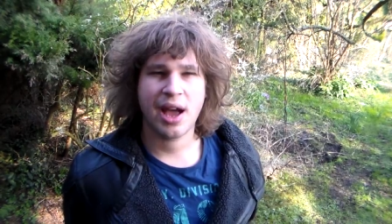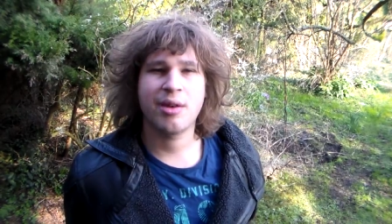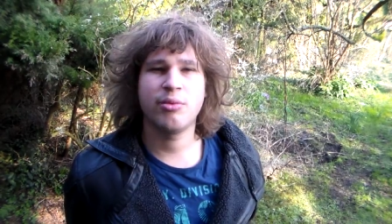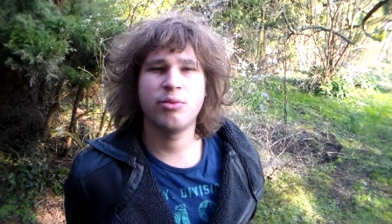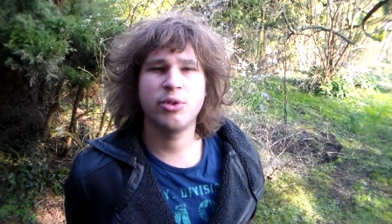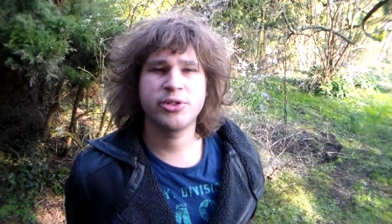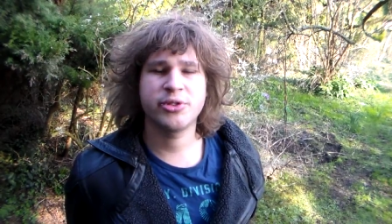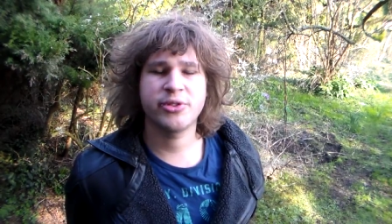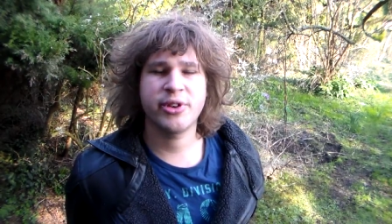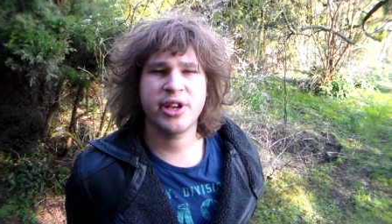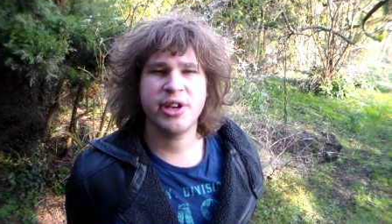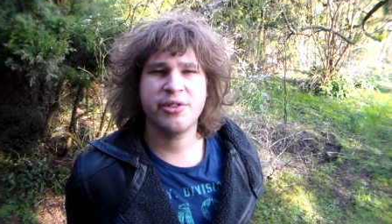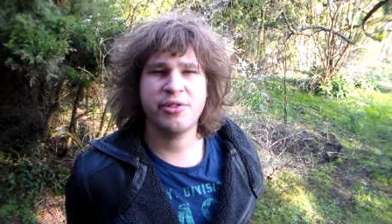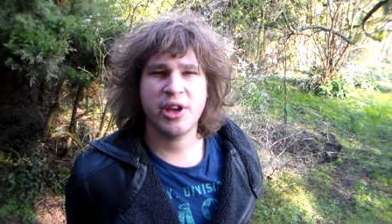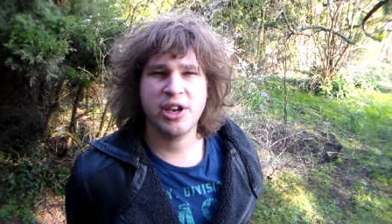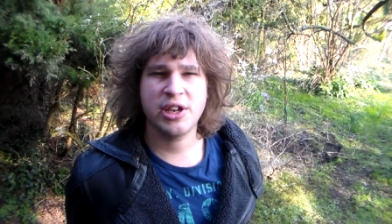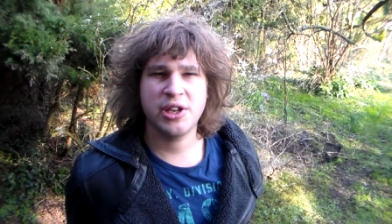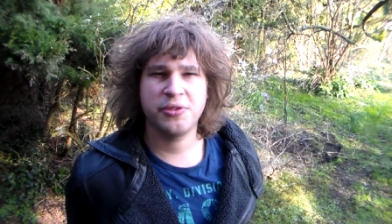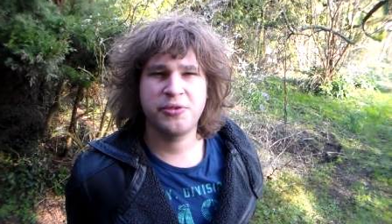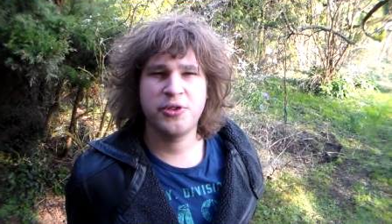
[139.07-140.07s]
I'm wondering
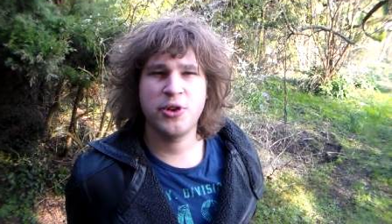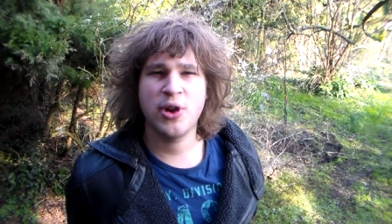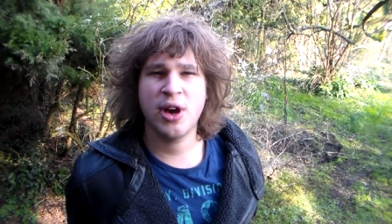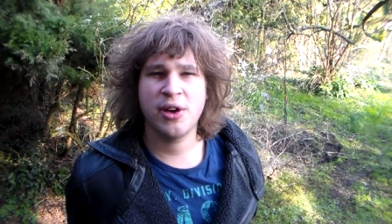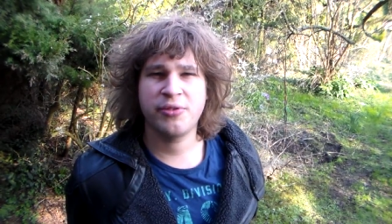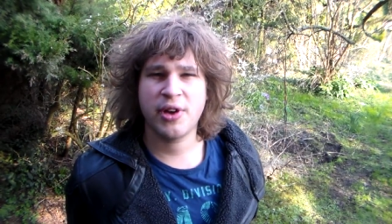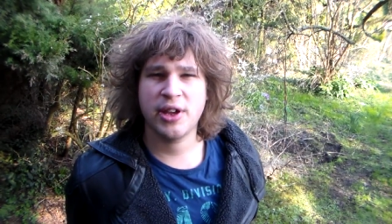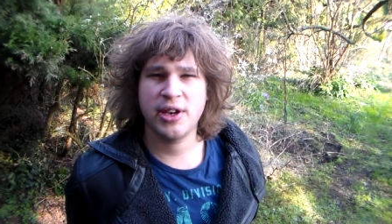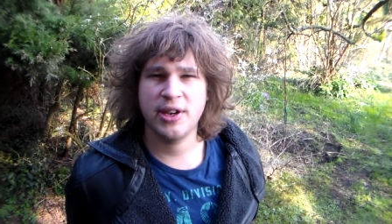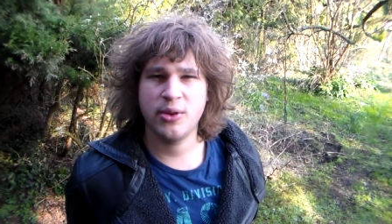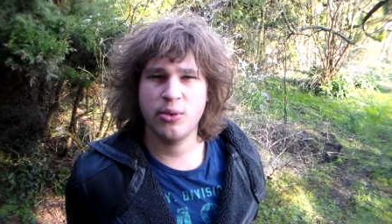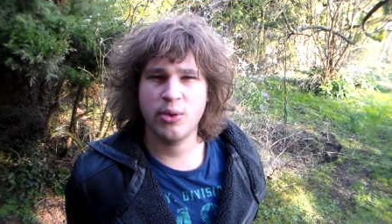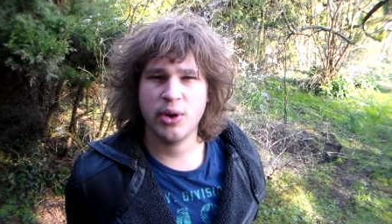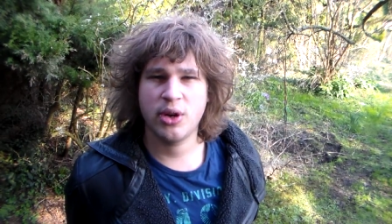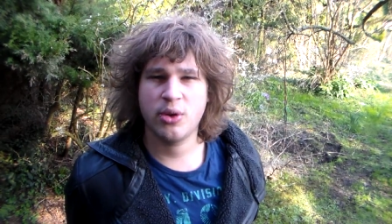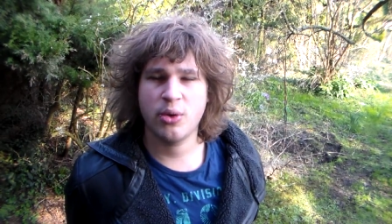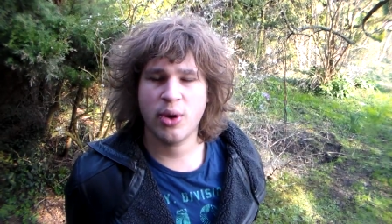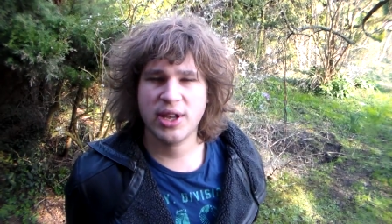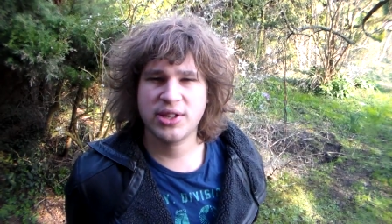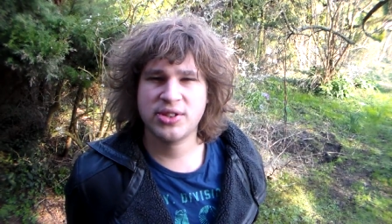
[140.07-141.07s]
if any of you have any
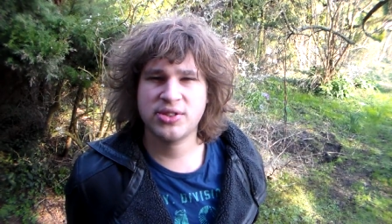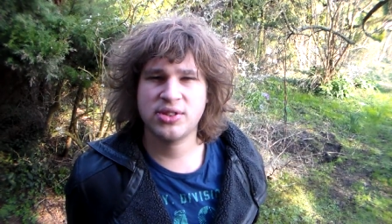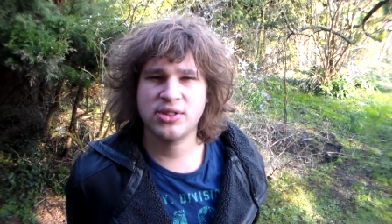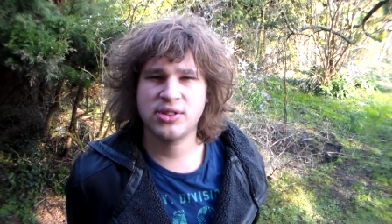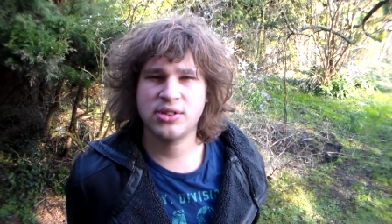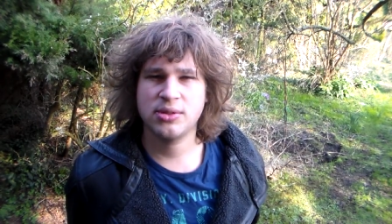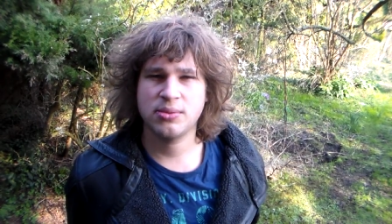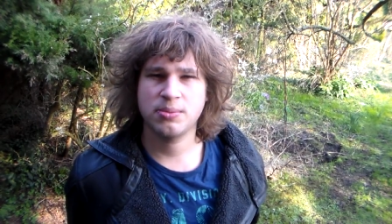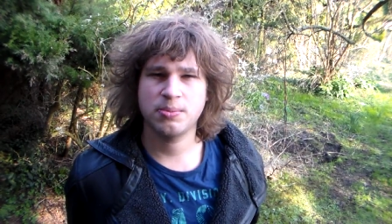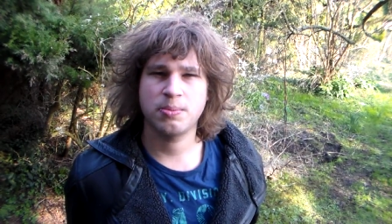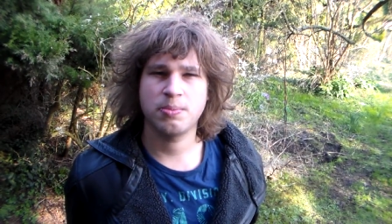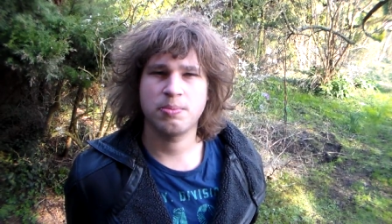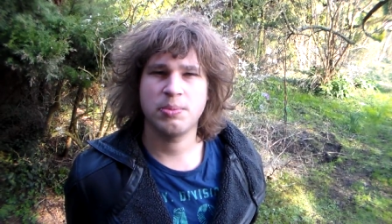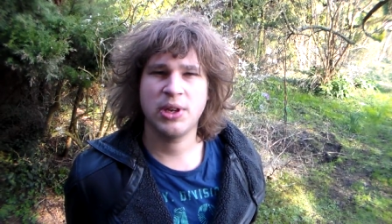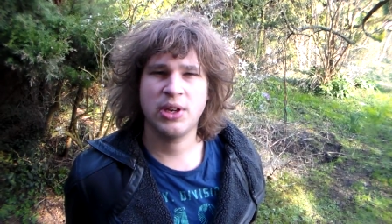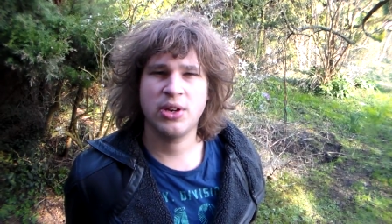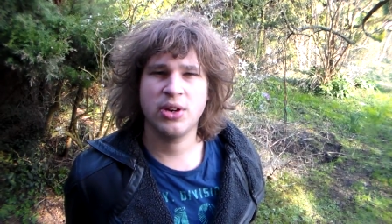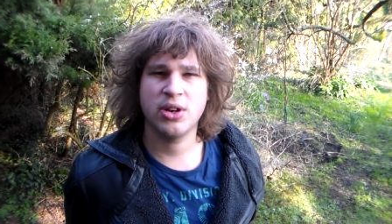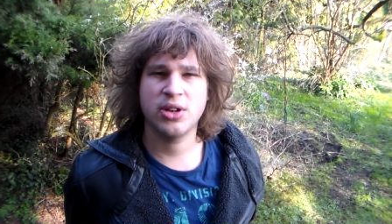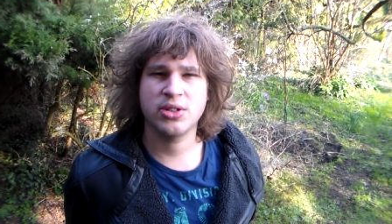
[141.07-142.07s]
requests,
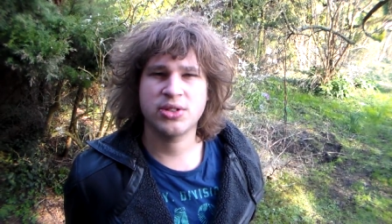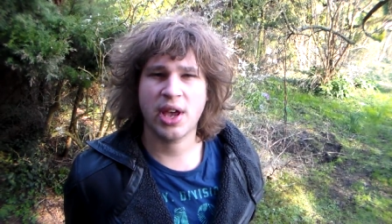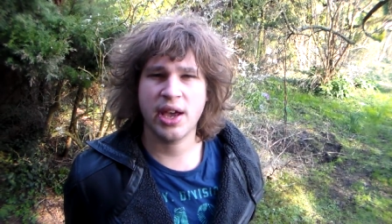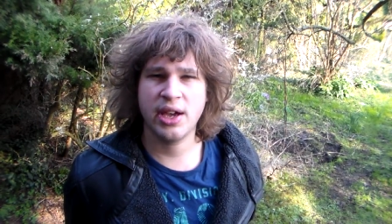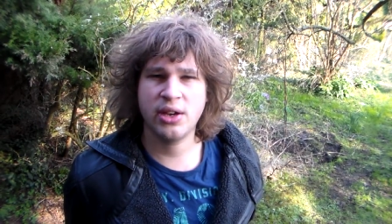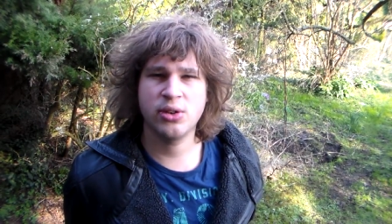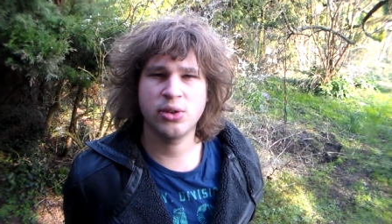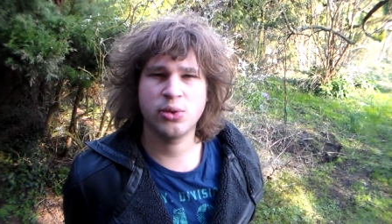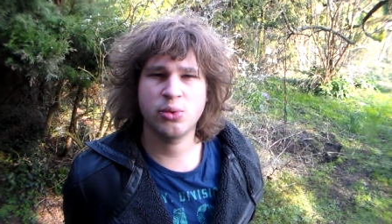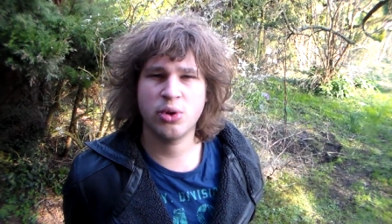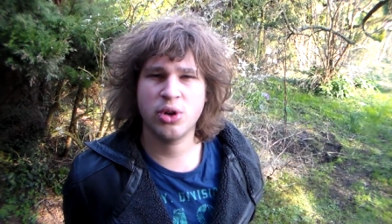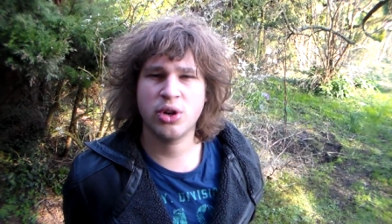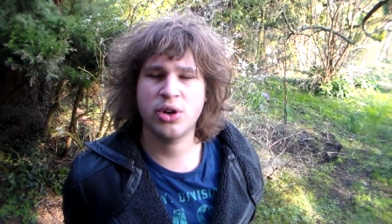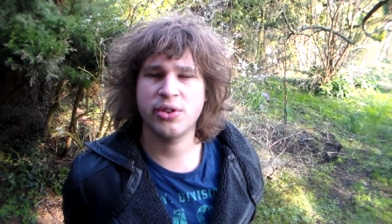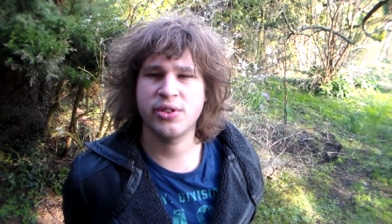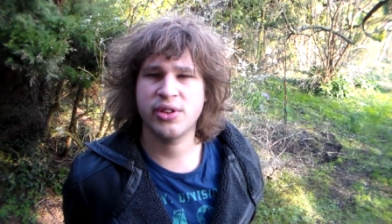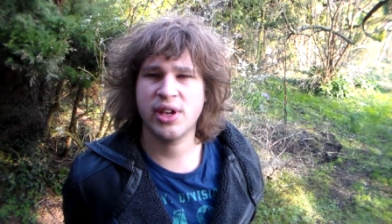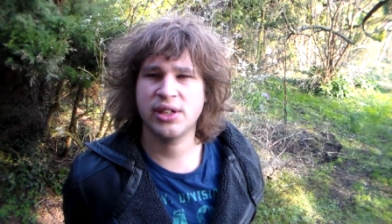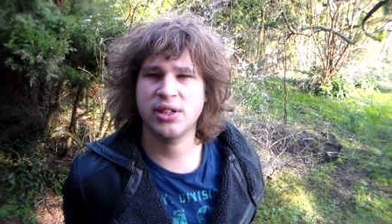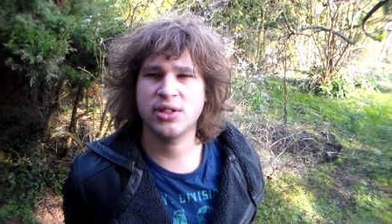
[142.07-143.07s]
because I could
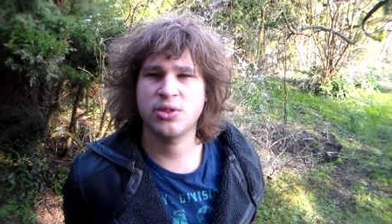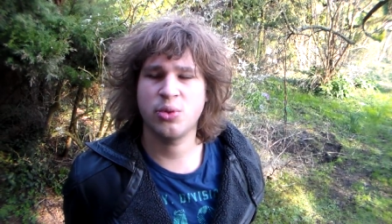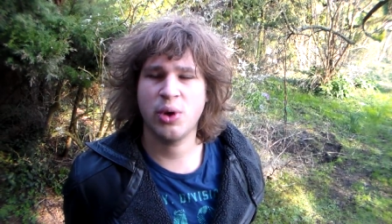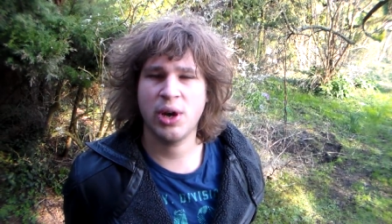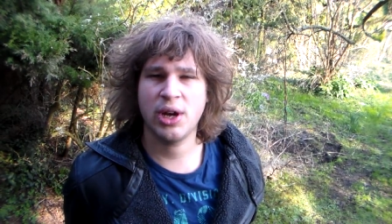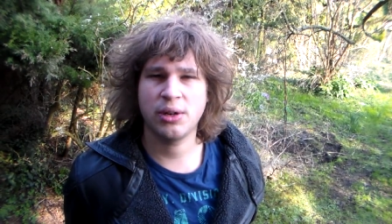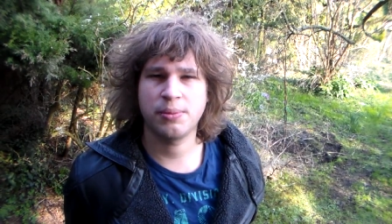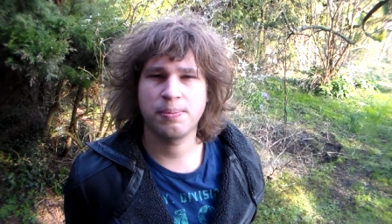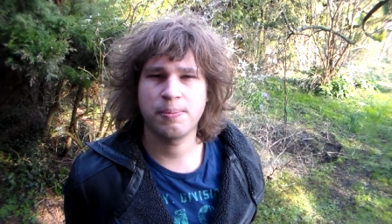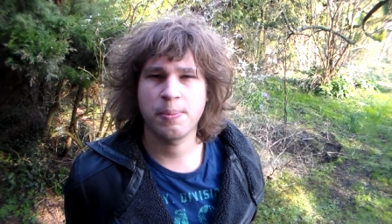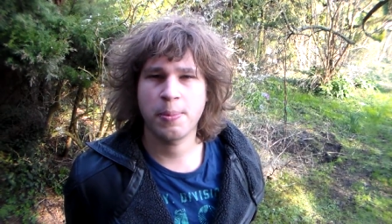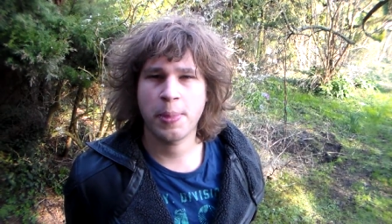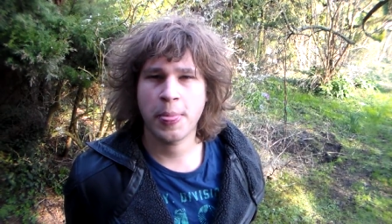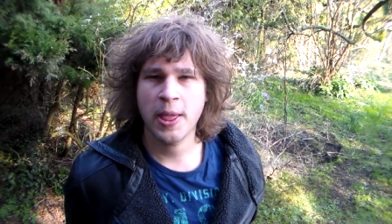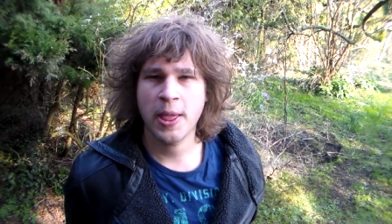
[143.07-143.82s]
work on that as well.